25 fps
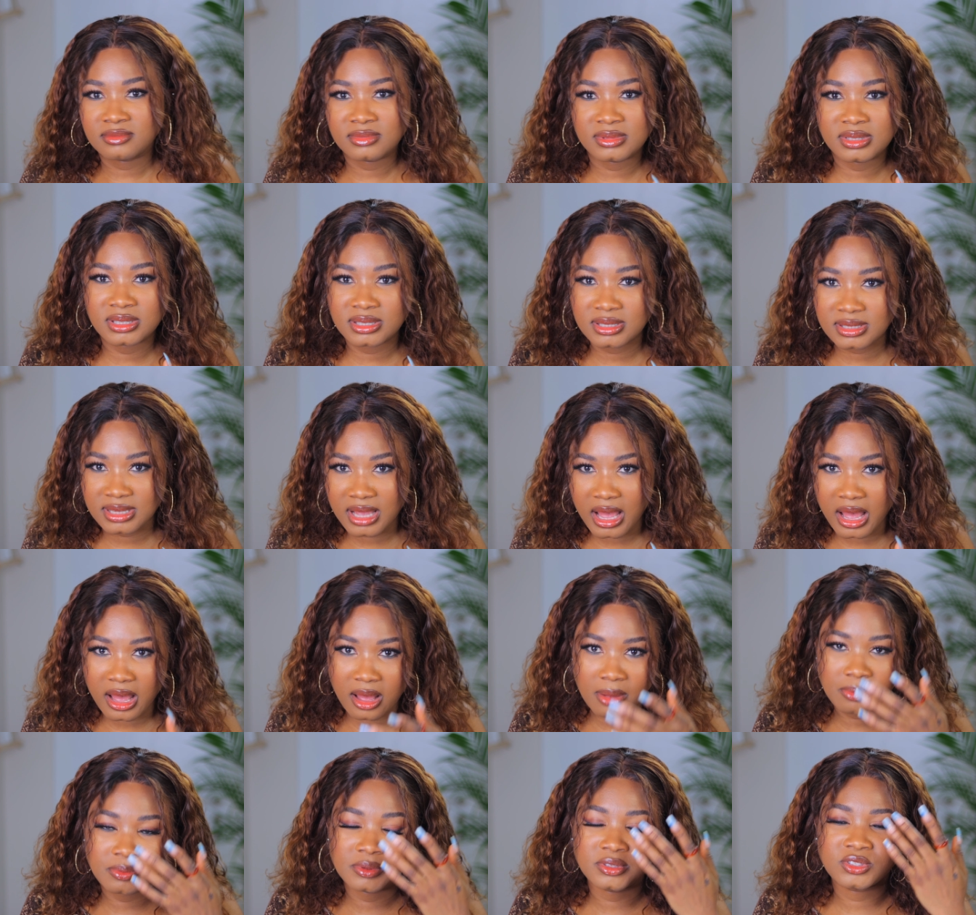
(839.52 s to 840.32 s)
this
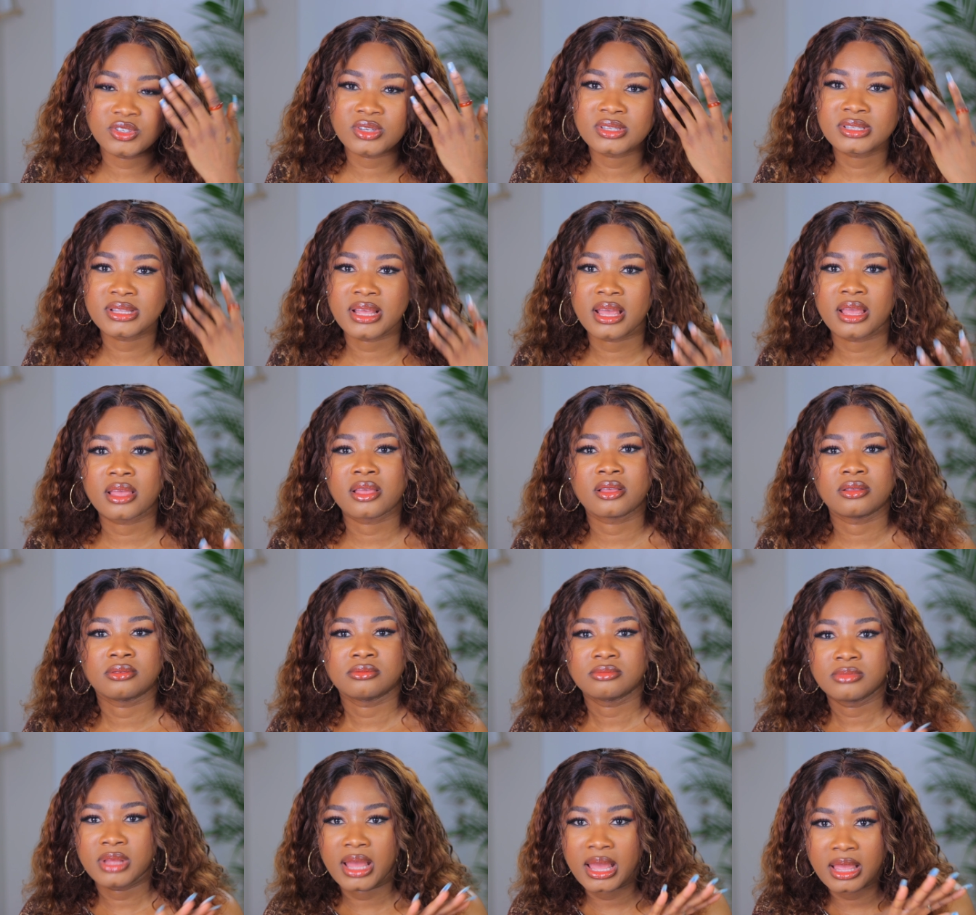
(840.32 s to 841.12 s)
app it's just like
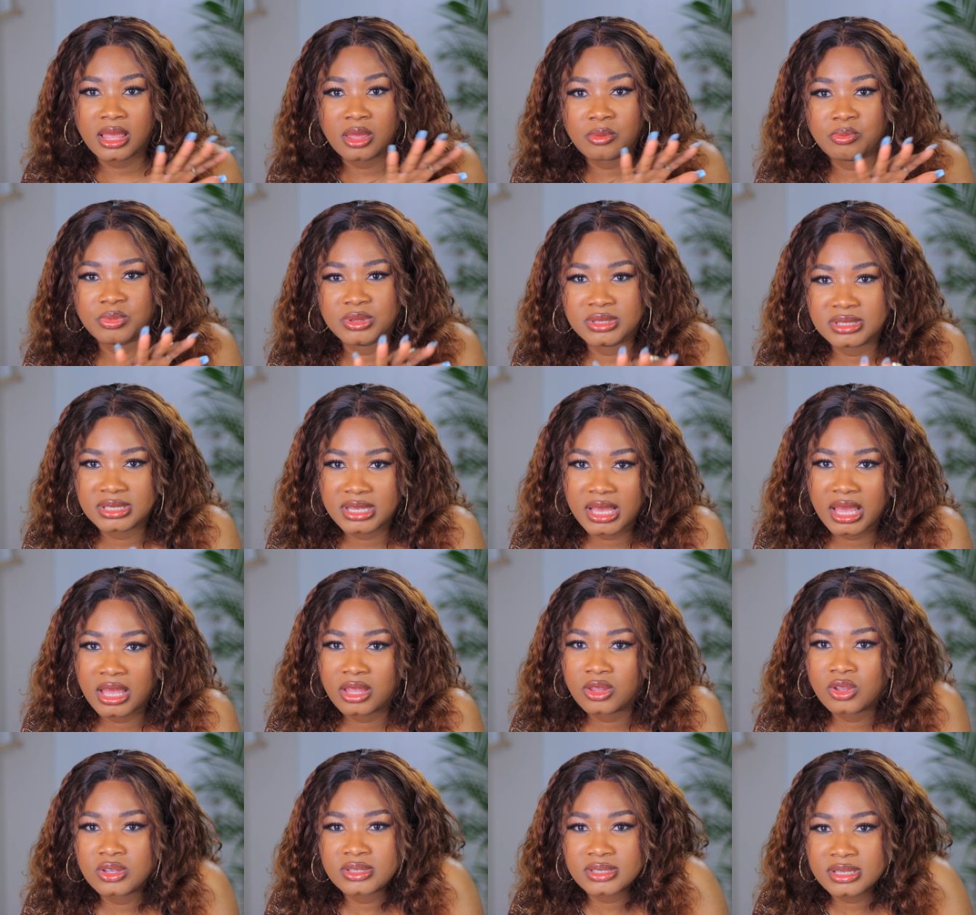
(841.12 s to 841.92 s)
i keep it there
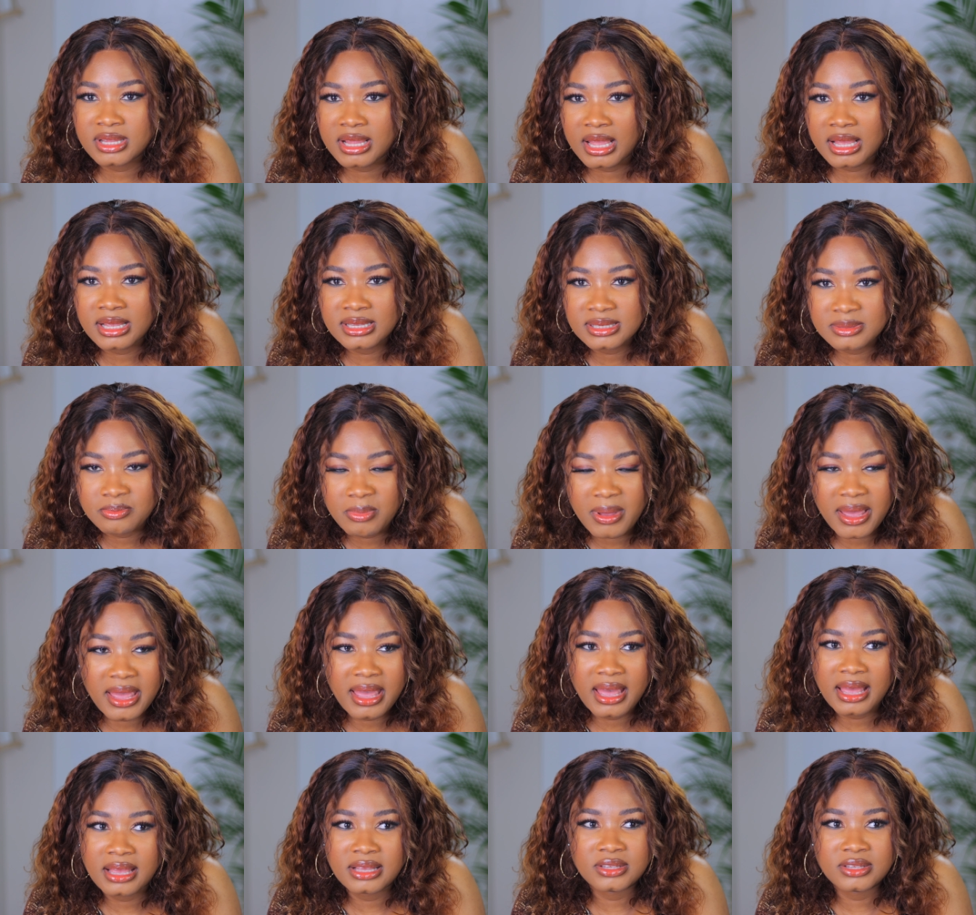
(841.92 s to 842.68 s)
it doesn't expire